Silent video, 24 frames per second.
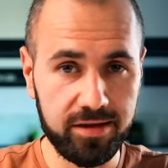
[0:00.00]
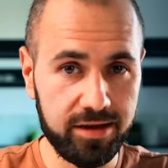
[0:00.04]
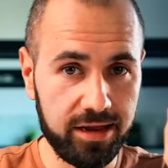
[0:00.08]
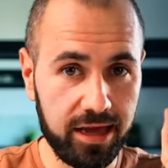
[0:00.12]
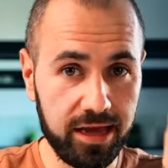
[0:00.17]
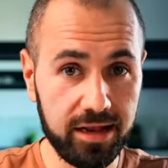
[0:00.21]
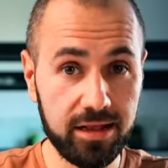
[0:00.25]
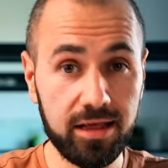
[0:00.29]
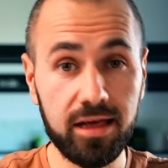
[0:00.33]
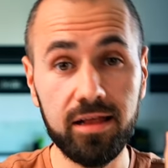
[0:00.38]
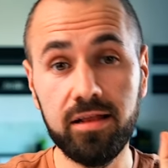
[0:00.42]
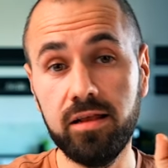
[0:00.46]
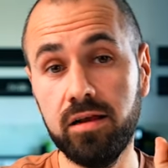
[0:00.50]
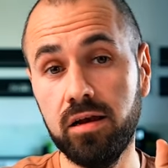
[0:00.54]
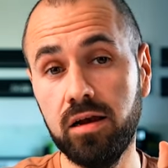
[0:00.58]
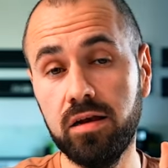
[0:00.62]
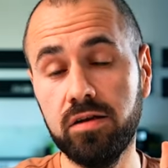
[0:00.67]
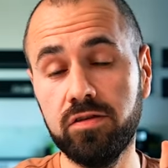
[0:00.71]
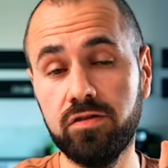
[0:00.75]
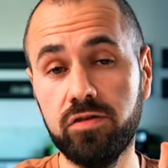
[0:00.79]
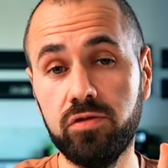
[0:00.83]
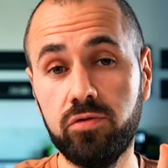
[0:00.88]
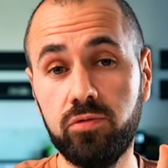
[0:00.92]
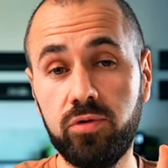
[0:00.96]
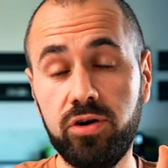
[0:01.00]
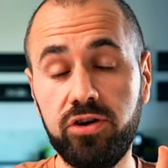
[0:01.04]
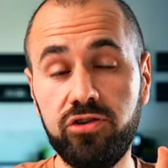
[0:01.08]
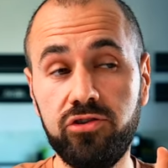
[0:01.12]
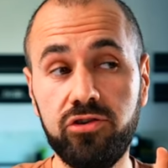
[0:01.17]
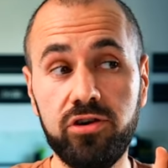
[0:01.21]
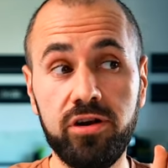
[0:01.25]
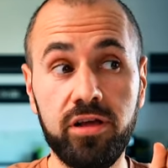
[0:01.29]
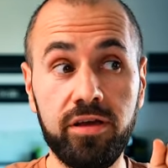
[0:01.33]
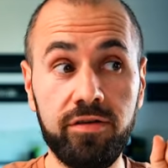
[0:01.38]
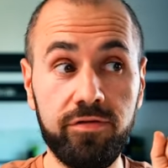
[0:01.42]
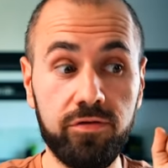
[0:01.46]
Take that in
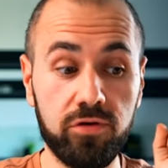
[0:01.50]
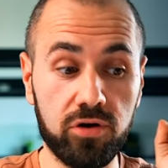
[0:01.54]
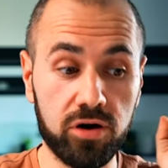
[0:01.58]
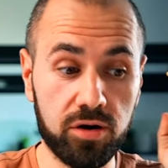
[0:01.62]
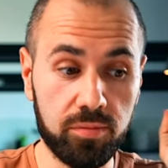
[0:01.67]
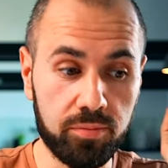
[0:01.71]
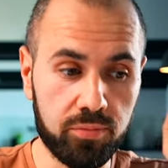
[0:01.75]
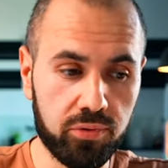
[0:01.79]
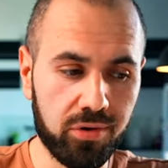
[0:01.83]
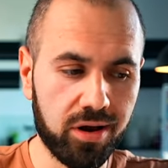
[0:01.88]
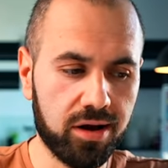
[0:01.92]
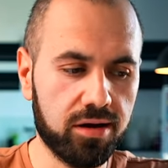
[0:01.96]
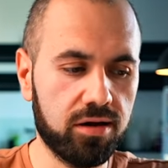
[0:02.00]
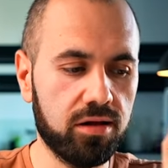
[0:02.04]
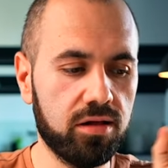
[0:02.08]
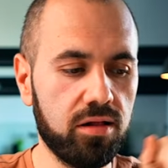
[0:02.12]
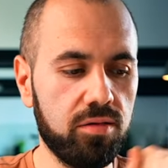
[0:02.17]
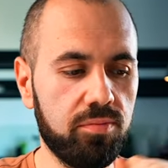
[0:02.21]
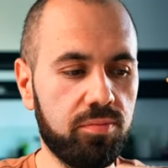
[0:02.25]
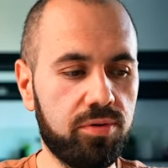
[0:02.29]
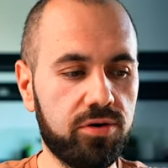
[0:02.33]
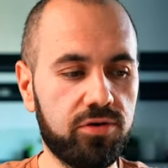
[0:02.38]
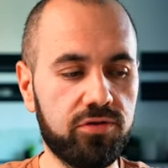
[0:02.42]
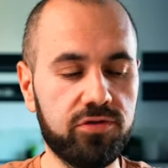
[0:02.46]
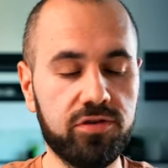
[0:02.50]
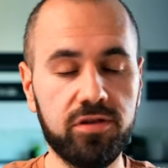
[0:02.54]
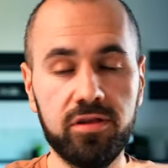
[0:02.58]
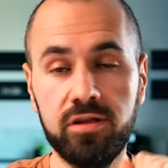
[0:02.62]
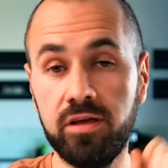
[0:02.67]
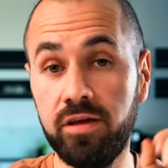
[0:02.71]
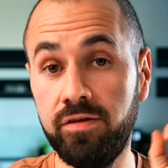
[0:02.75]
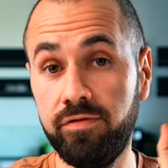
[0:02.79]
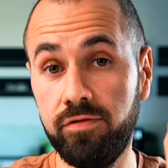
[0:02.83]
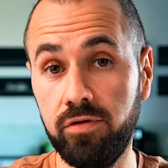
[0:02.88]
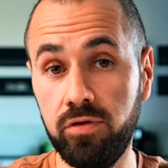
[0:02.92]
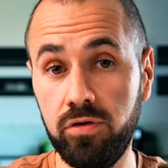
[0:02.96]
consideration if you're a practical person,
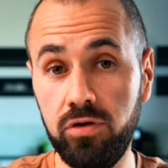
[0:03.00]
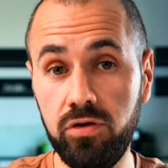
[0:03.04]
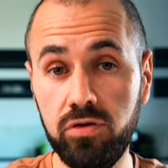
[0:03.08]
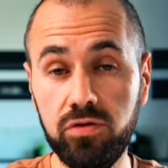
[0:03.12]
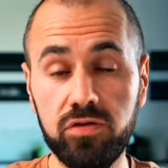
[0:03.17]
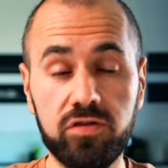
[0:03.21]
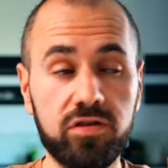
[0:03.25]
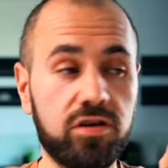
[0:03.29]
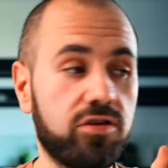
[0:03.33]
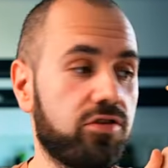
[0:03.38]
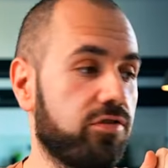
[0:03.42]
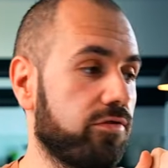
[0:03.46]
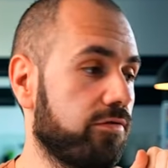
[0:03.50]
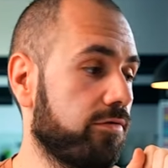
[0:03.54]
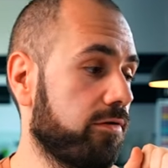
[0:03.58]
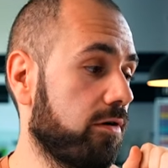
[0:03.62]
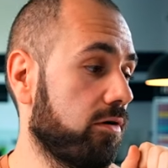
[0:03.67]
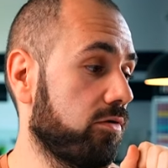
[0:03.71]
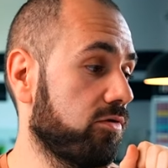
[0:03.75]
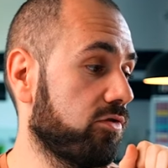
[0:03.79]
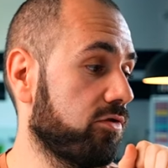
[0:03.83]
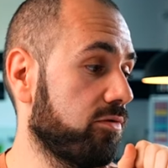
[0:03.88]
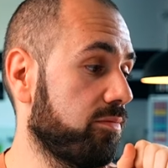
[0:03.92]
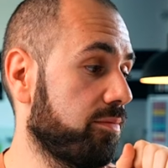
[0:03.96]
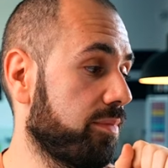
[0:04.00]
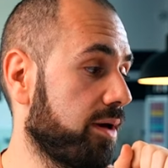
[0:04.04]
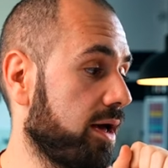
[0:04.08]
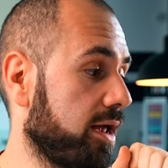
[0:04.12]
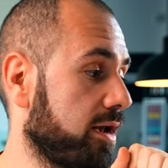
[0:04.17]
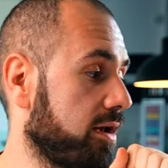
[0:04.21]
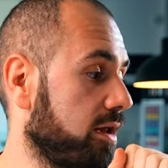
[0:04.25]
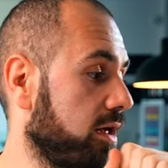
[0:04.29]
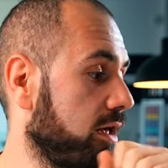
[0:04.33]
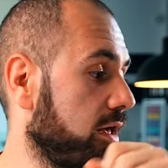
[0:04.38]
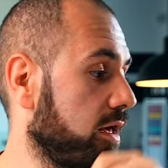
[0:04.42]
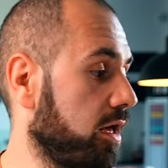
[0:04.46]
if you use such a fountain
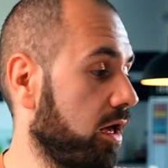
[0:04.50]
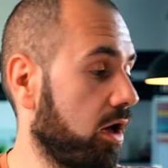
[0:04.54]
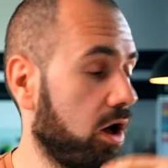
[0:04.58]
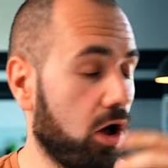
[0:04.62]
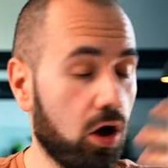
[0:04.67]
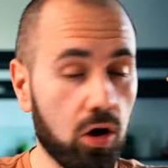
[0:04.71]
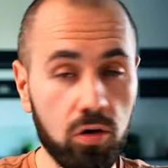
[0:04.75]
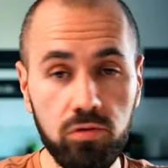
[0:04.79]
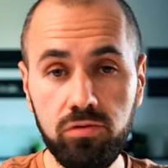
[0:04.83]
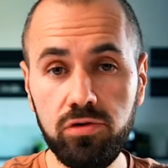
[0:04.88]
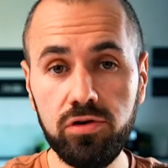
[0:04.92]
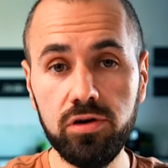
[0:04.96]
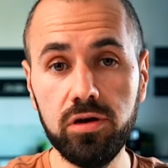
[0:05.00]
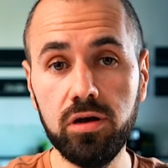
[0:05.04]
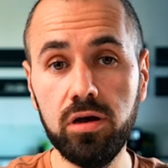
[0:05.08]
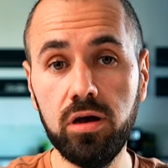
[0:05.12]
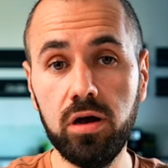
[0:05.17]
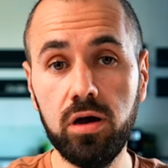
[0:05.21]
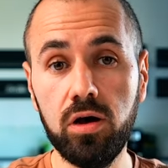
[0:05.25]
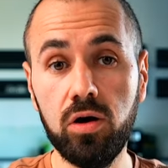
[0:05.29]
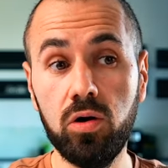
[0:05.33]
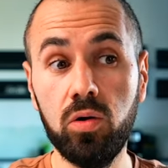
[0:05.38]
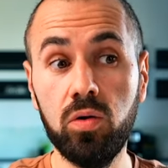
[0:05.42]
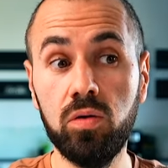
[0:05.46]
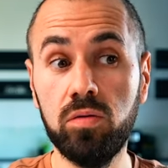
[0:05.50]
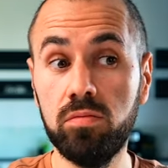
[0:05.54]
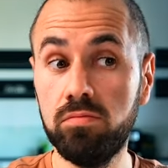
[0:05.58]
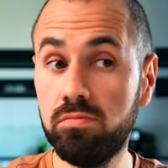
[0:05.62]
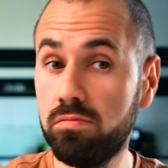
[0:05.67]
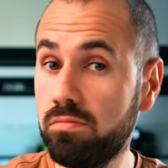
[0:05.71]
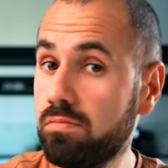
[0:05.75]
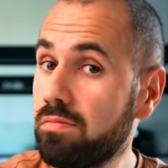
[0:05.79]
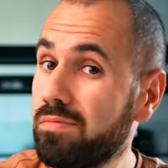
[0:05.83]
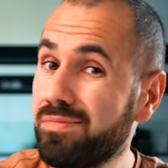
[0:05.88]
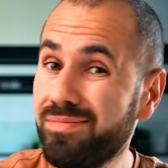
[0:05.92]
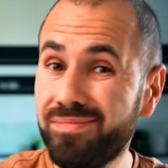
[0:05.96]
pen on the go,
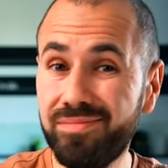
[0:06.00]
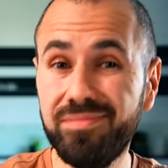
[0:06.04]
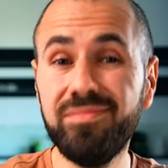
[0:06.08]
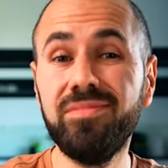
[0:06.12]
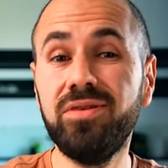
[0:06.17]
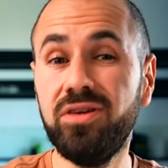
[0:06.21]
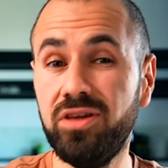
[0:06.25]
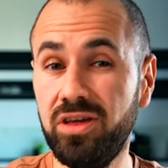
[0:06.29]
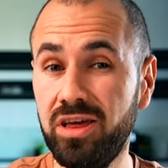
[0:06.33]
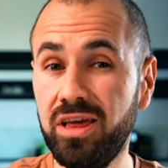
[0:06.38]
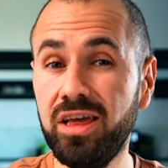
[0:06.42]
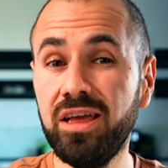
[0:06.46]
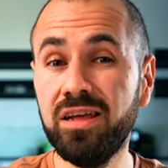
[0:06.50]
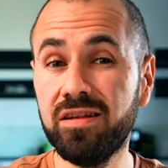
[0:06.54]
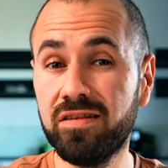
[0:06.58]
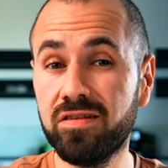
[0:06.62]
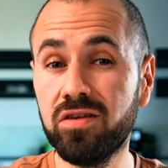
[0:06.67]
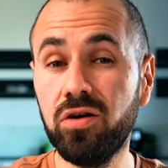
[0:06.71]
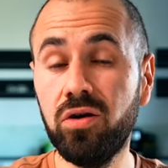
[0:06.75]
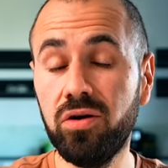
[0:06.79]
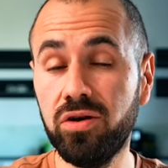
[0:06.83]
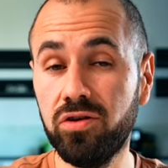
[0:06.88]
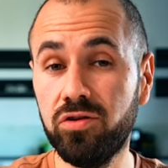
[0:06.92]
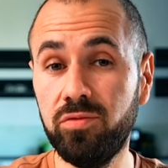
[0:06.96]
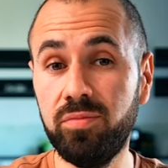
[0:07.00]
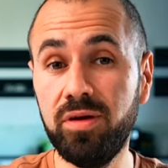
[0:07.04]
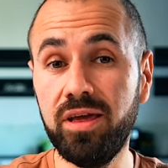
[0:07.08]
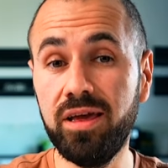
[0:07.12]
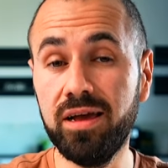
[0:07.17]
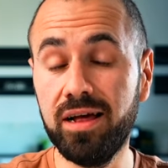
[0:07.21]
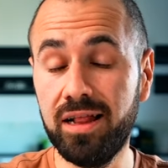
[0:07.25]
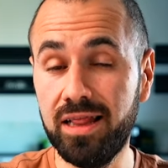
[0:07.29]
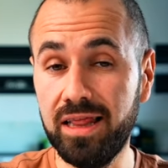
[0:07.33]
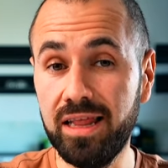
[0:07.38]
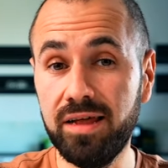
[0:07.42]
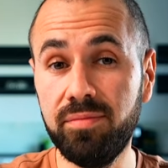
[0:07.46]
it's going to be
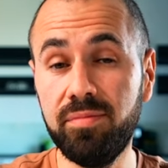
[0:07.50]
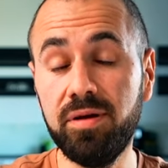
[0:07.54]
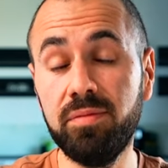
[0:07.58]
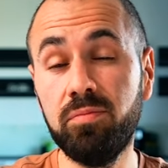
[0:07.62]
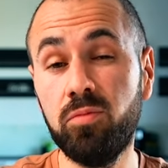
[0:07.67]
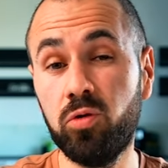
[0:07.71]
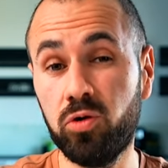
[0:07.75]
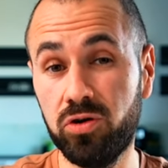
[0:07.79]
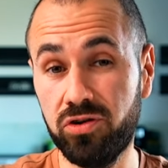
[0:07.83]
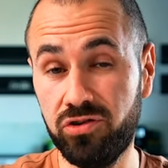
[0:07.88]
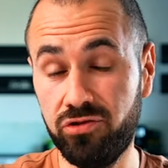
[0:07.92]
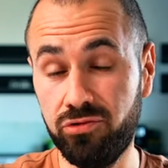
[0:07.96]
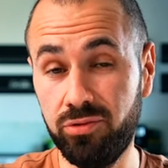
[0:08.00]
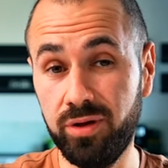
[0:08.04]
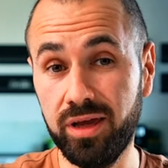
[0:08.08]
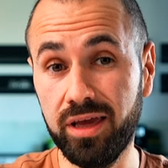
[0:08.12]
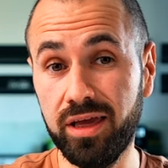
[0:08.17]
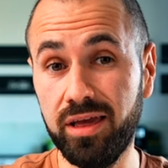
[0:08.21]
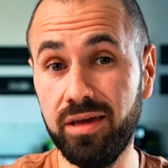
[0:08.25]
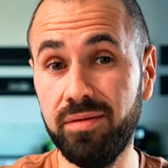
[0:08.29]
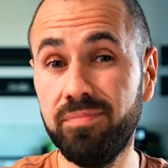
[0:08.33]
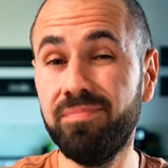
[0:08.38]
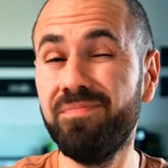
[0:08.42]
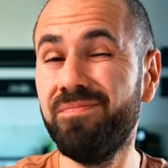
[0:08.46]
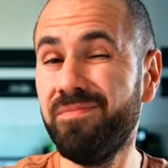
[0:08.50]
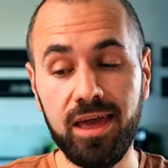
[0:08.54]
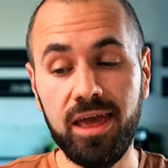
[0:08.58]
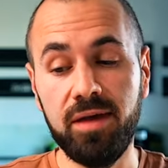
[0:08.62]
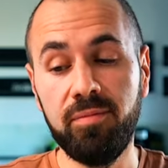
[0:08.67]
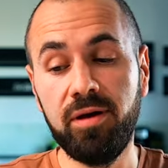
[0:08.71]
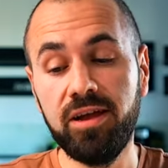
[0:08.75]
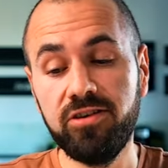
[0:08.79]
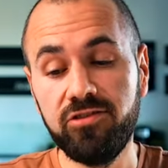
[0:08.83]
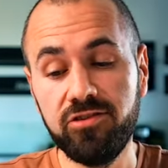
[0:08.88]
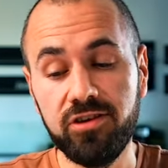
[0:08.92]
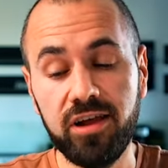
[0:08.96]
a little bit more tricky.
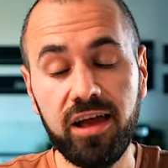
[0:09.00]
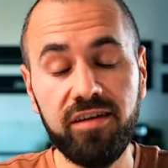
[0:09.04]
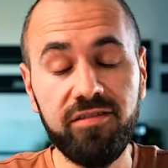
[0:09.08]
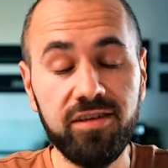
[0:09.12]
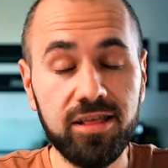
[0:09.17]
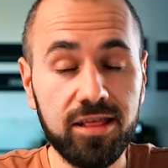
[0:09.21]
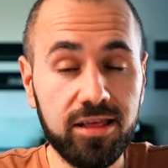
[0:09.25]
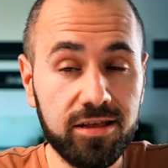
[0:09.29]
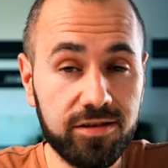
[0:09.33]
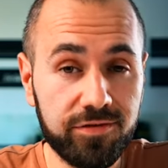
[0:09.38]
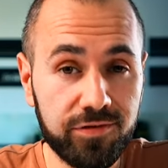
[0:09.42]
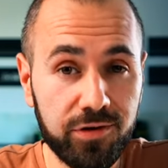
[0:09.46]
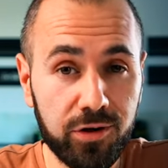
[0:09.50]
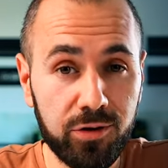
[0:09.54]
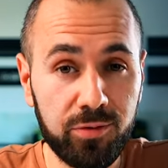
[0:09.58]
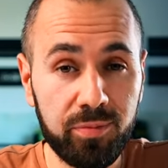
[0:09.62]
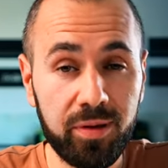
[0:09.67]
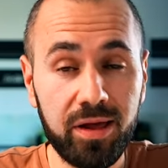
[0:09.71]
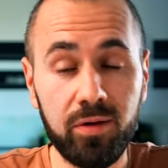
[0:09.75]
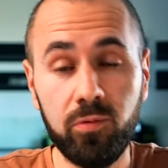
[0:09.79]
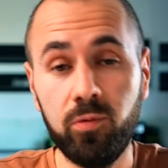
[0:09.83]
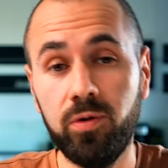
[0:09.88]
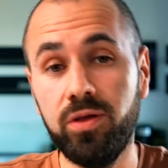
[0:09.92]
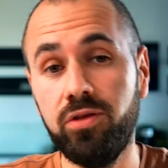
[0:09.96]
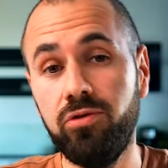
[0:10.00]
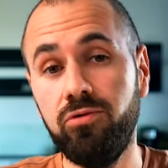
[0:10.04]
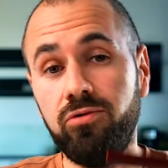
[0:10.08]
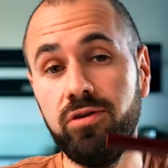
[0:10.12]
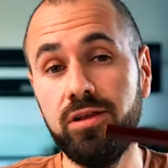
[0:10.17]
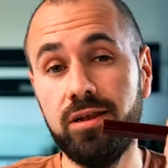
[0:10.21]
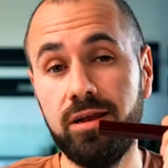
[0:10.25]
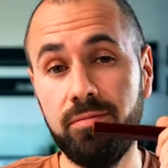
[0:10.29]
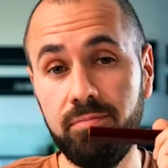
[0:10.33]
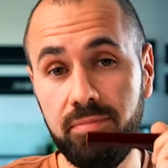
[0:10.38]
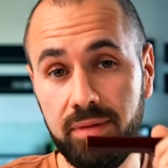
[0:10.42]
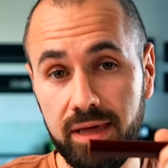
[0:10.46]
Imagine having this fountain pen with you
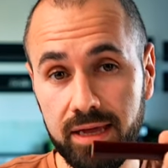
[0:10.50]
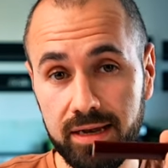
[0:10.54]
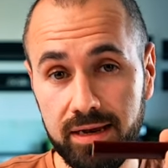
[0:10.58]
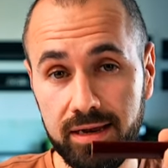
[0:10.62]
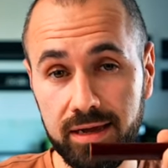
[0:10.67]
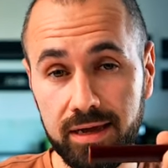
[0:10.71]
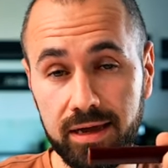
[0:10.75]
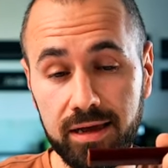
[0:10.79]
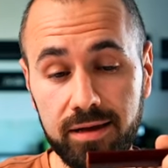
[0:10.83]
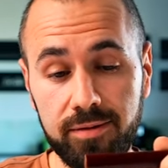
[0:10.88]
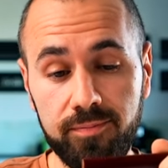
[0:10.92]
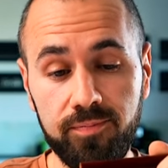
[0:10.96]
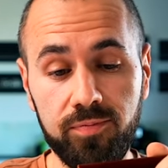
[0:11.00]
in a meeting.